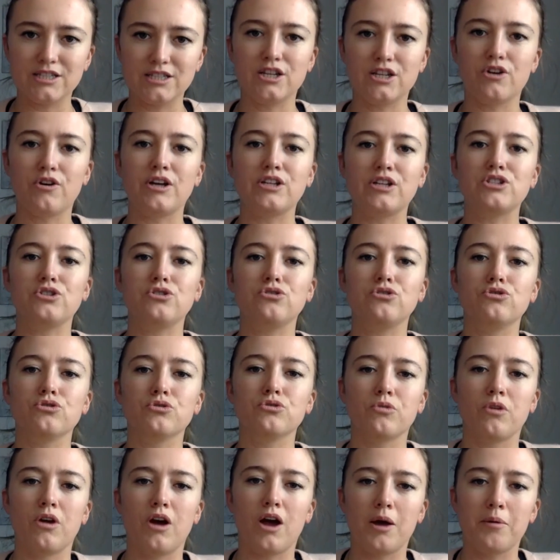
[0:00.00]
So as you
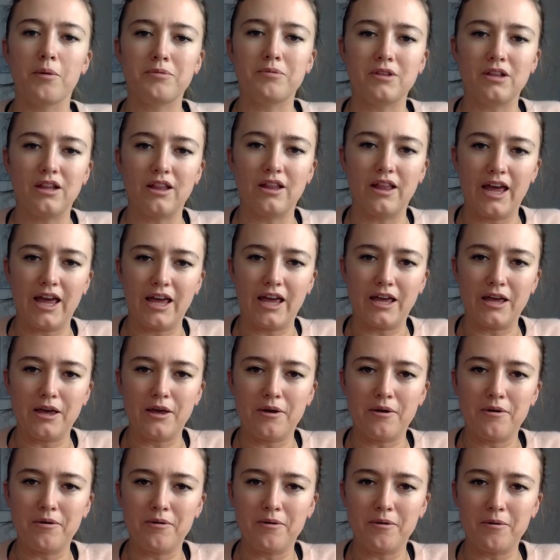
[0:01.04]
drop the leg,
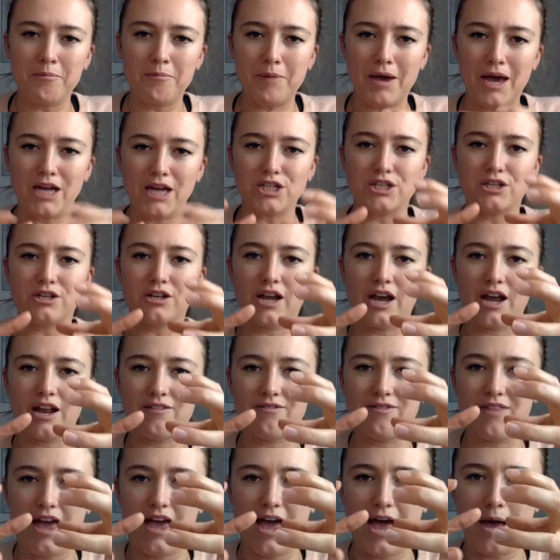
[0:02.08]
imagine kind
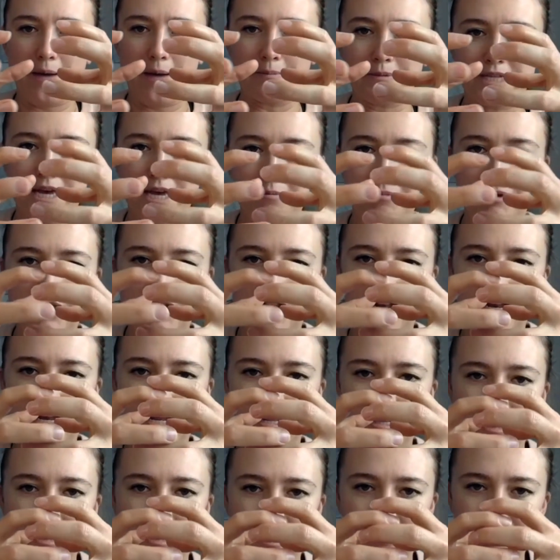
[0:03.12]
of the abs coming
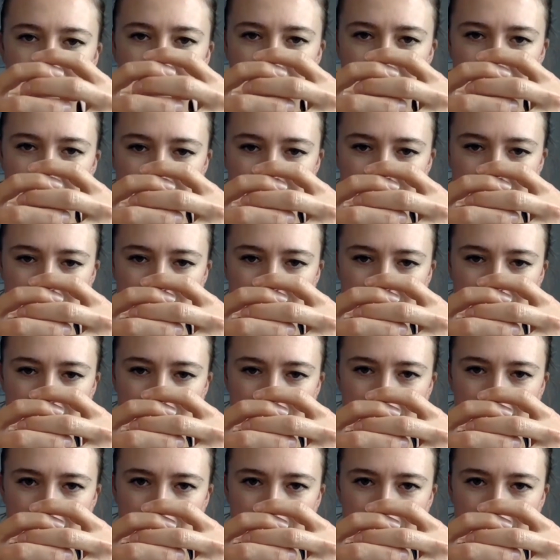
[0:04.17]
like this,